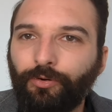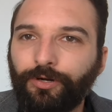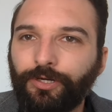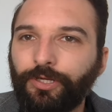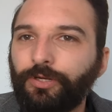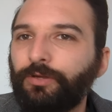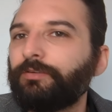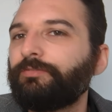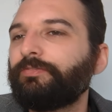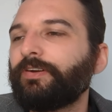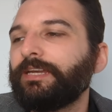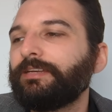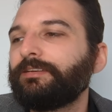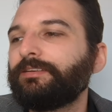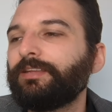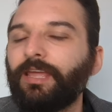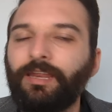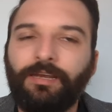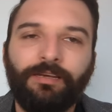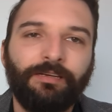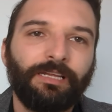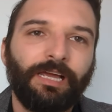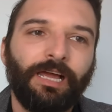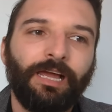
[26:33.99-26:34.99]
You could fight
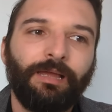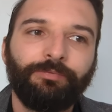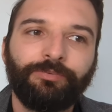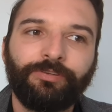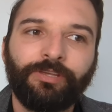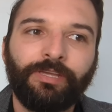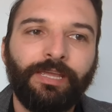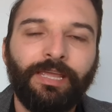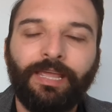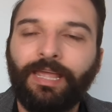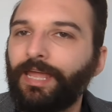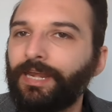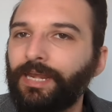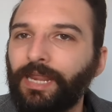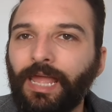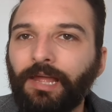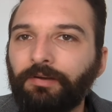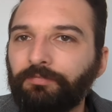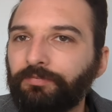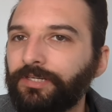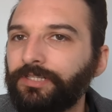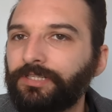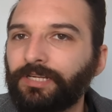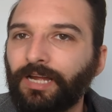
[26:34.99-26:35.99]
10 times and
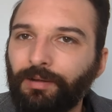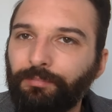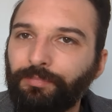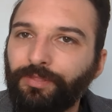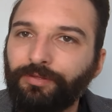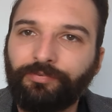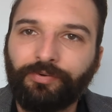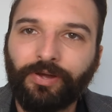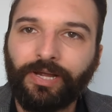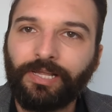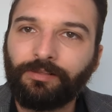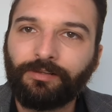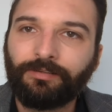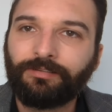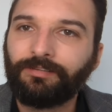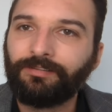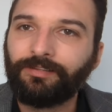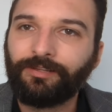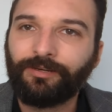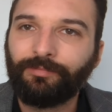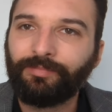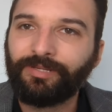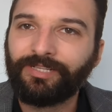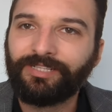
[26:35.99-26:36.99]
every time the fight looks a
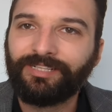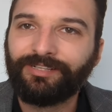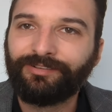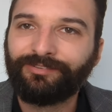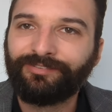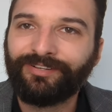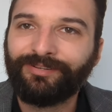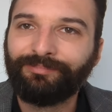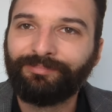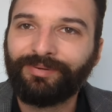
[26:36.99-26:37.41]
little bit different.